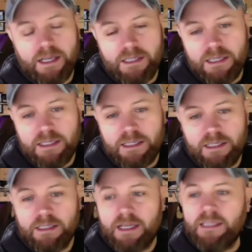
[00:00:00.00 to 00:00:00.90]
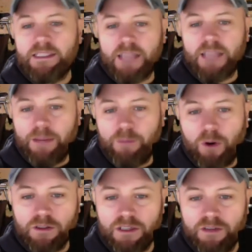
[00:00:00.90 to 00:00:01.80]
It's easy to say stay
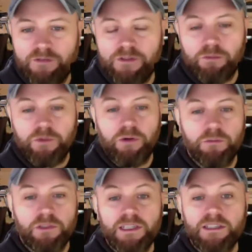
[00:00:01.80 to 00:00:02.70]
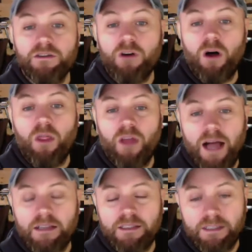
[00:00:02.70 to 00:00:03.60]
positive. Sometimes it's not that
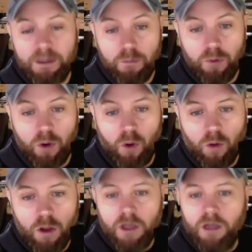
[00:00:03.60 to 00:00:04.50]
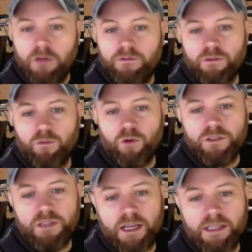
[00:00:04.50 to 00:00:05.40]
simple of someone
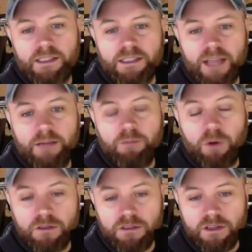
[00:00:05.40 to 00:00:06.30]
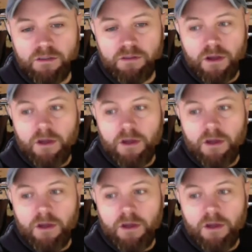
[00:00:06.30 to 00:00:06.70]
saying stay positive.